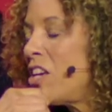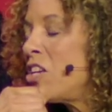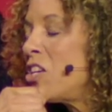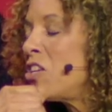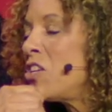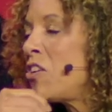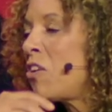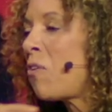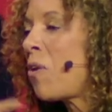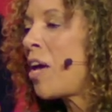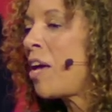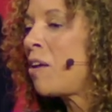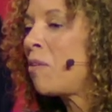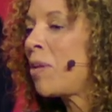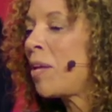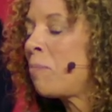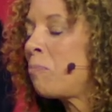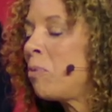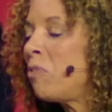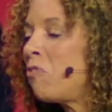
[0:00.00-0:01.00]
You know, I,
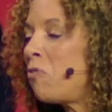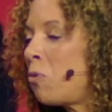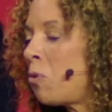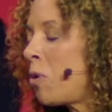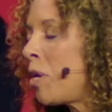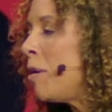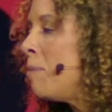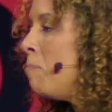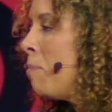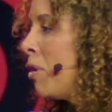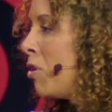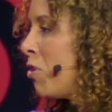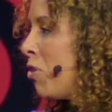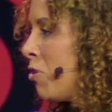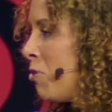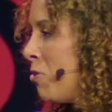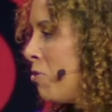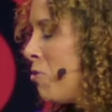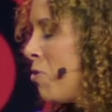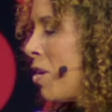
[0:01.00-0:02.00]
before I met
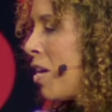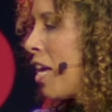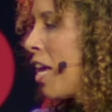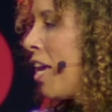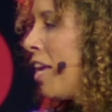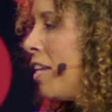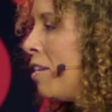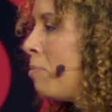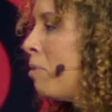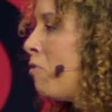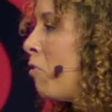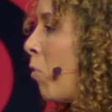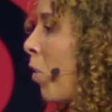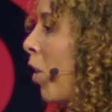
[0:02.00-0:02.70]
you and before